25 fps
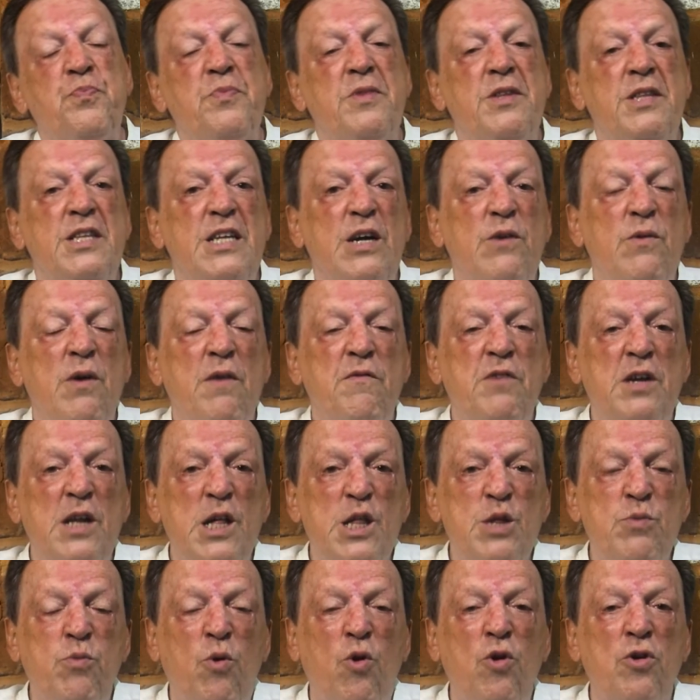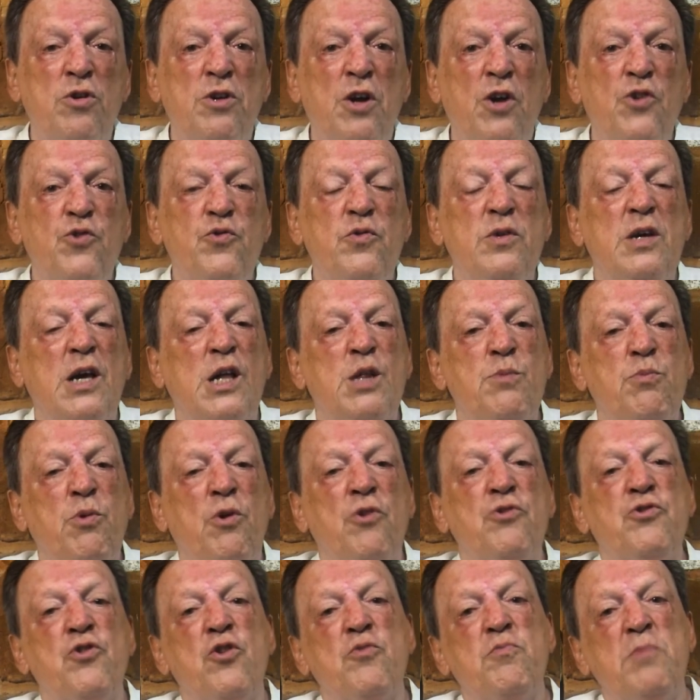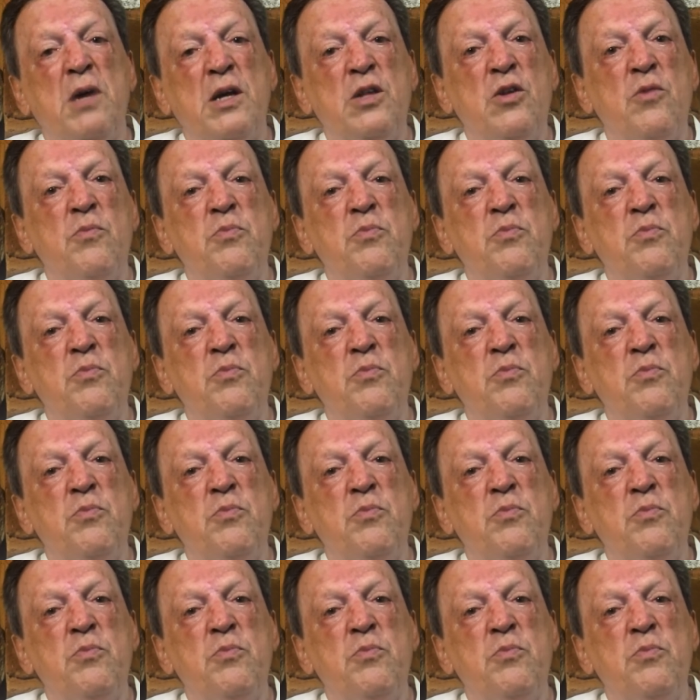They were a very small country, exploited by the